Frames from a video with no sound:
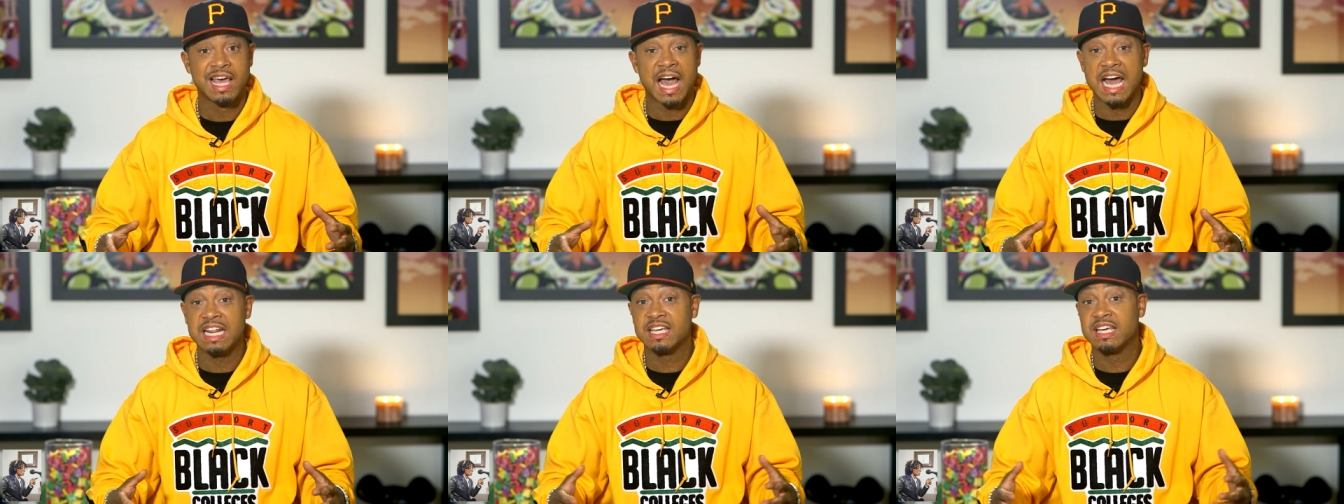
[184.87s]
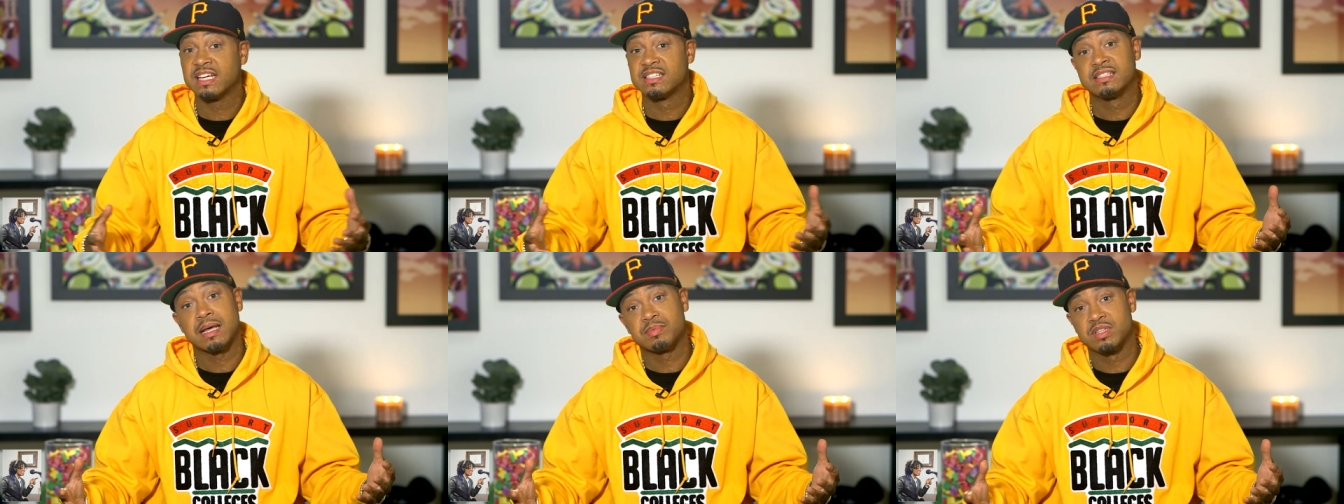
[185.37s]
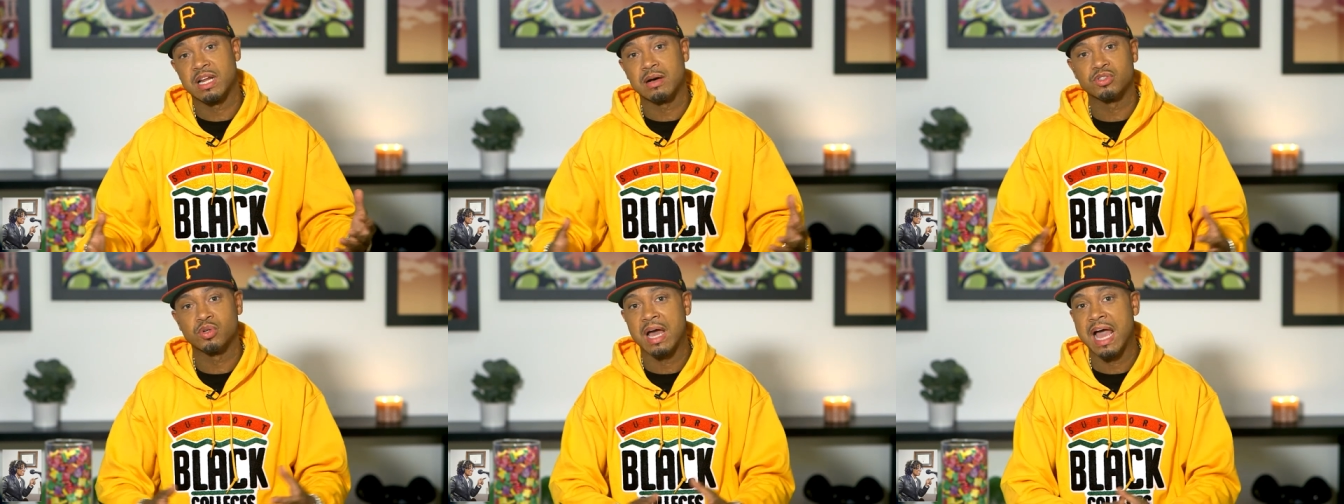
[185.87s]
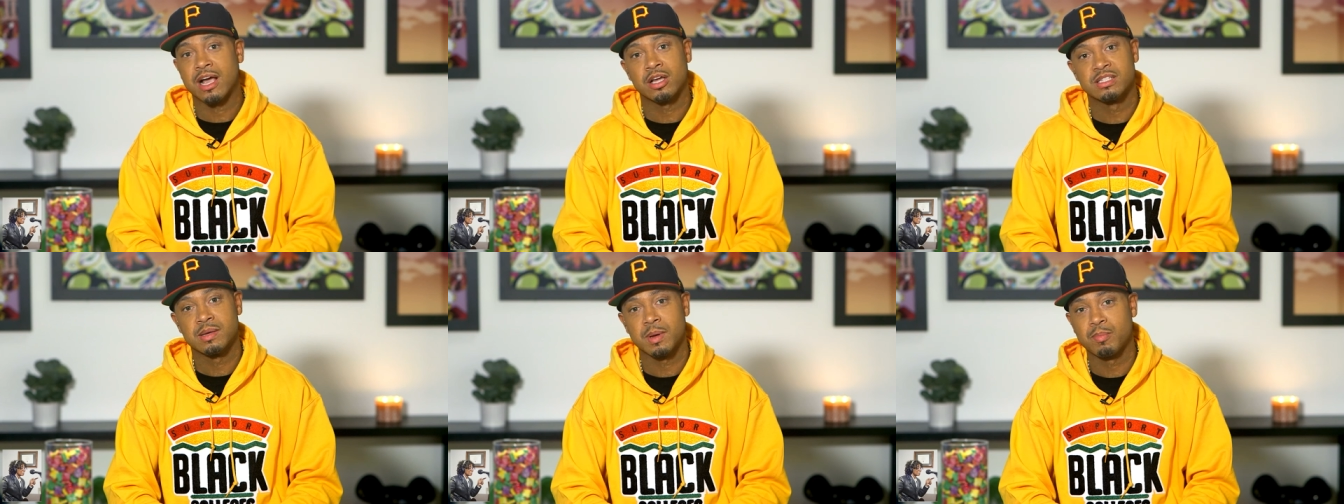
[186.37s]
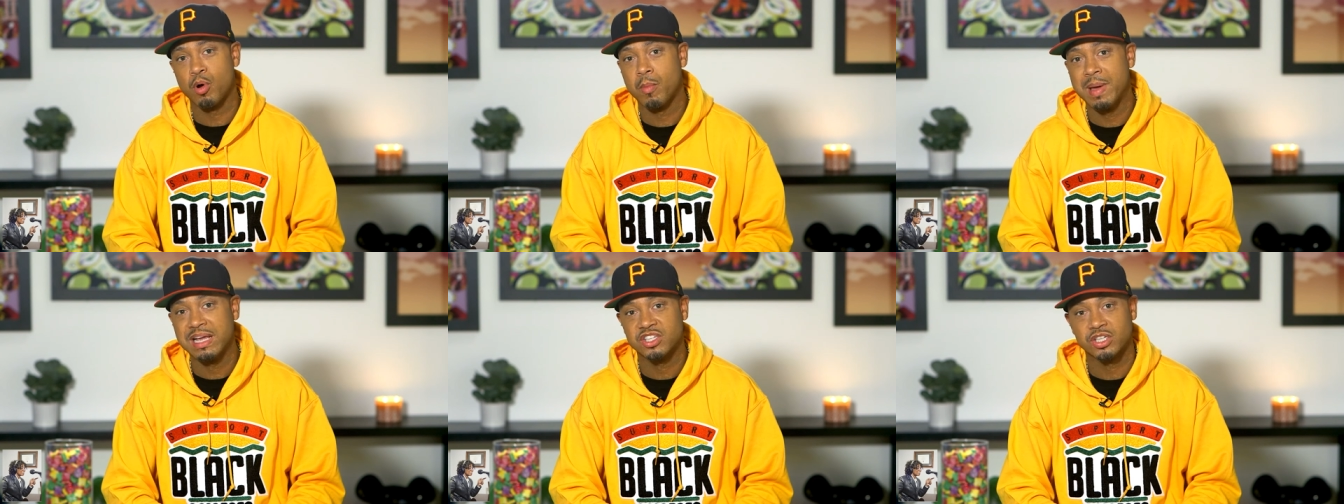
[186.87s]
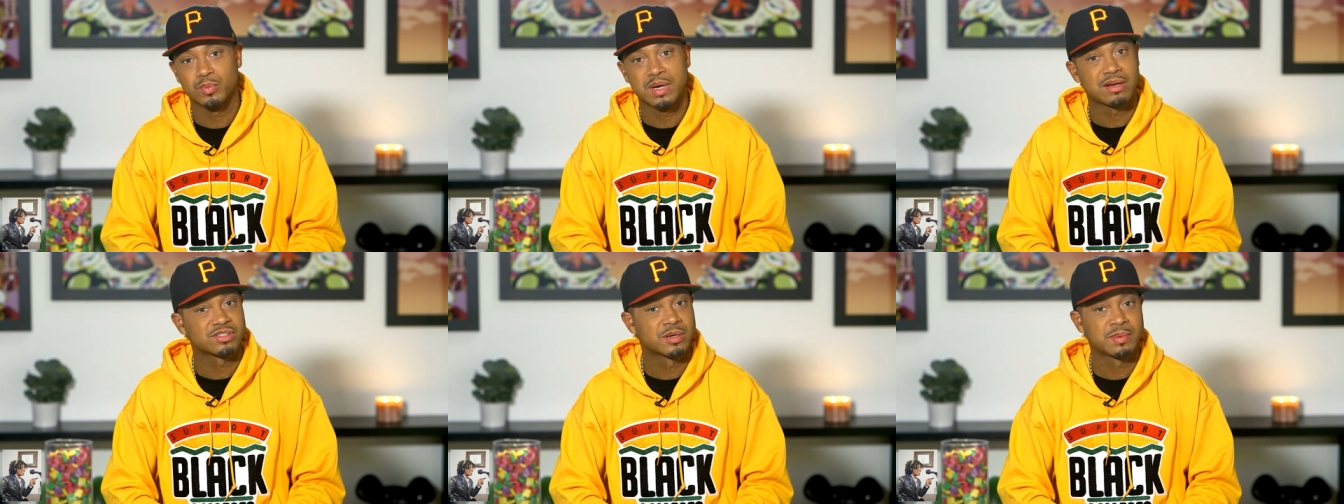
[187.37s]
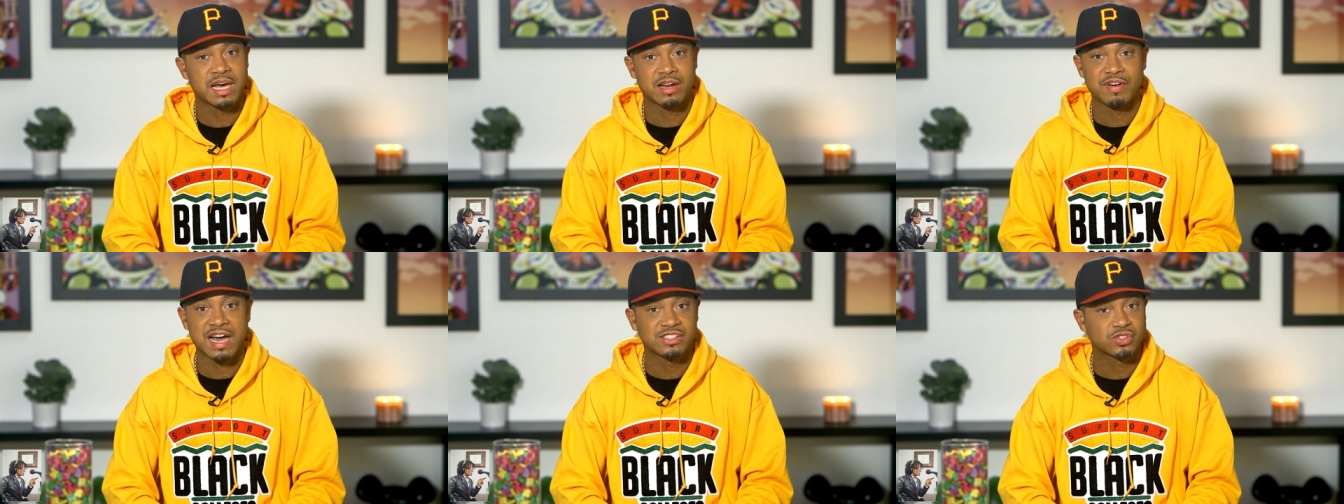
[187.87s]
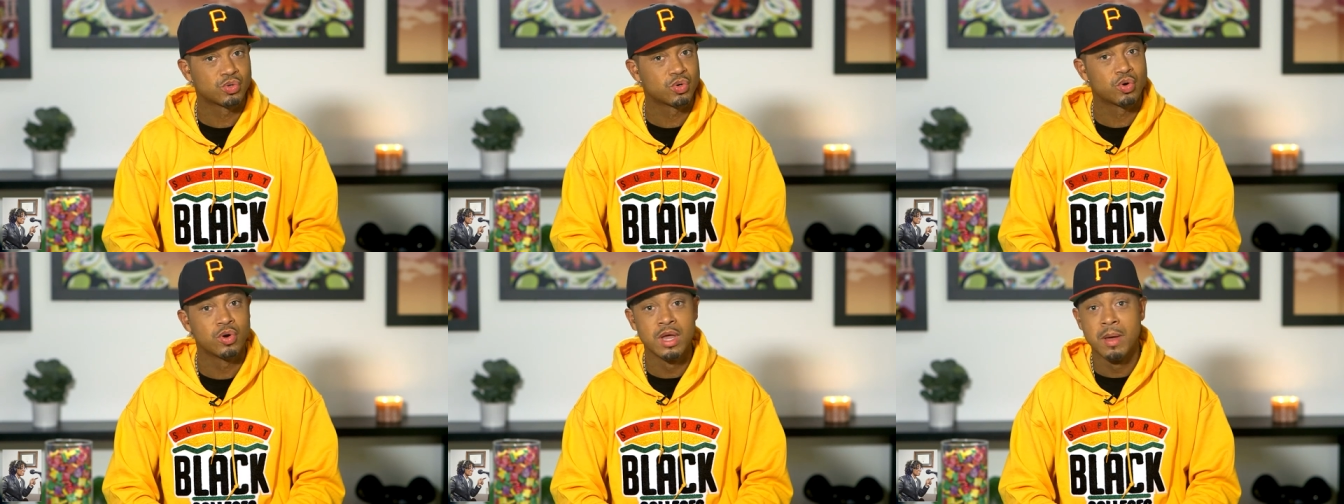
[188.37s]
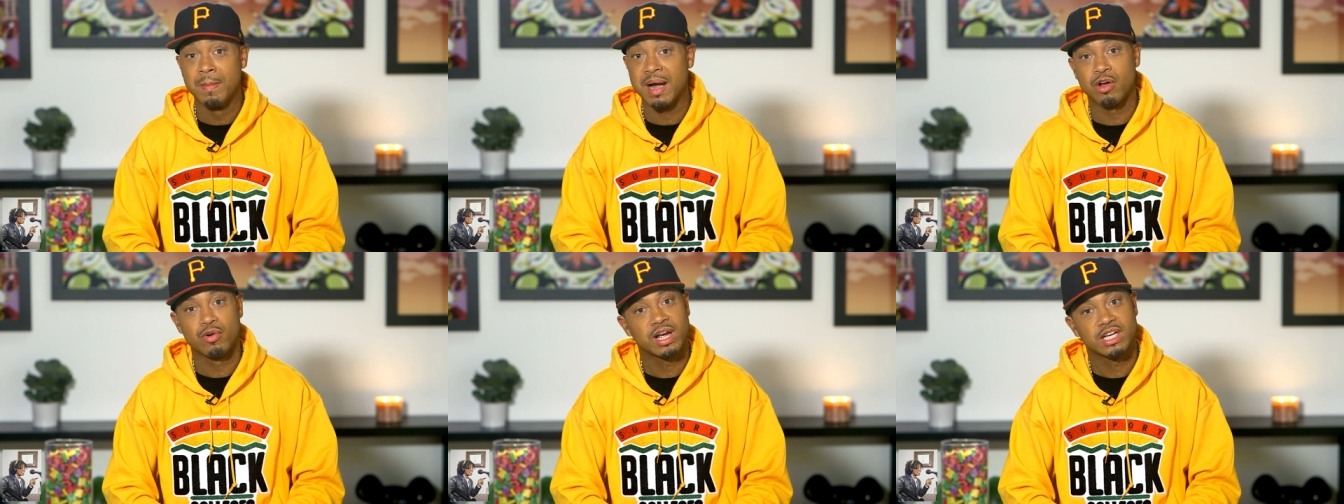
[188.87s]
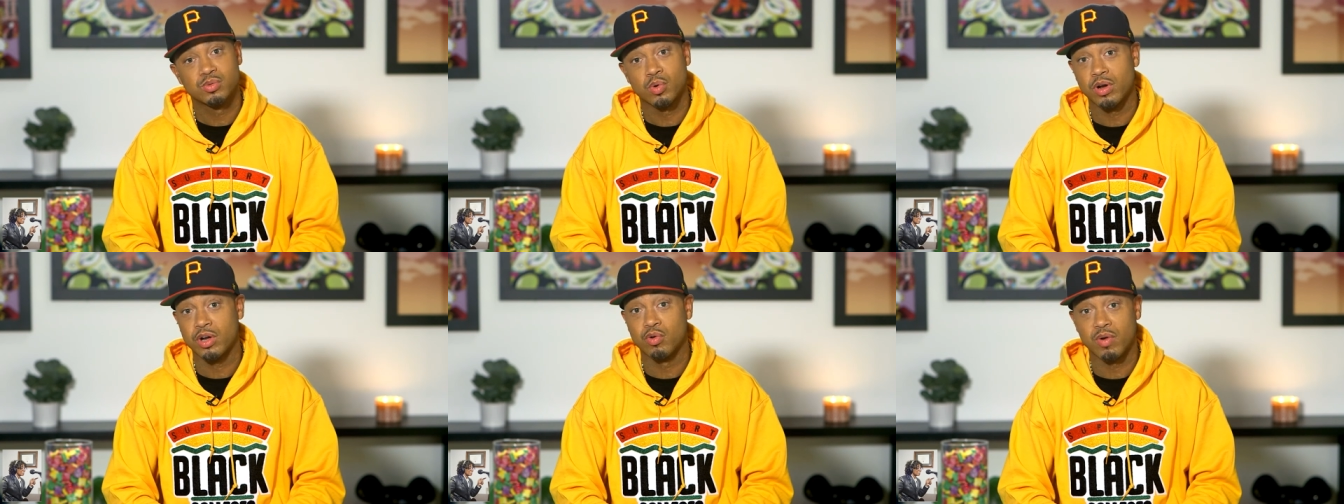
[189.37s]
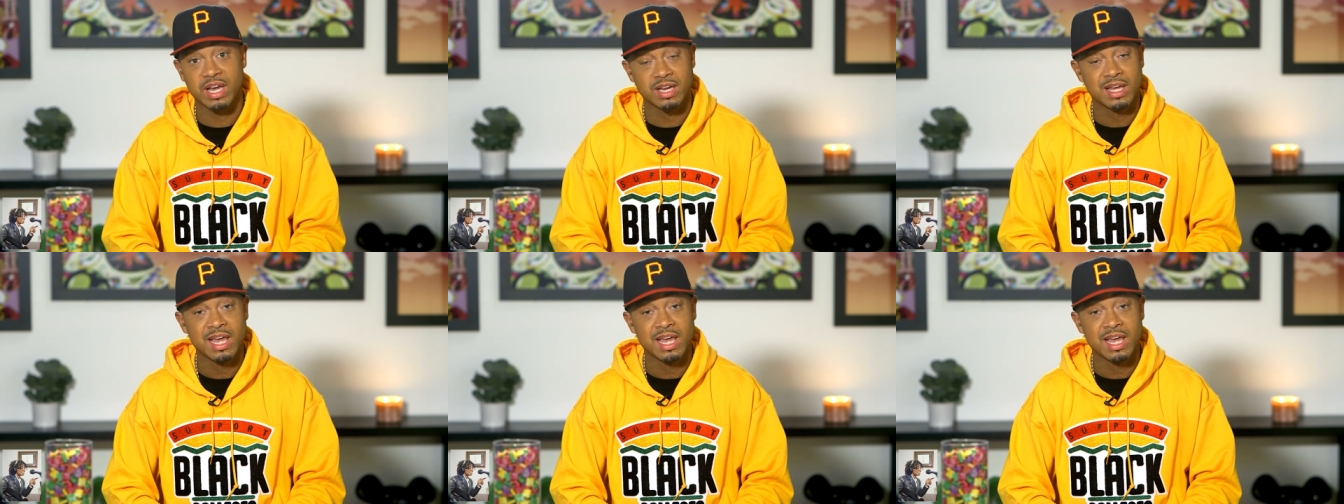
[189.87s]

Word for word: I didn't get accepted. I was on academic probation when I was coming out of high school. My grades weren't great.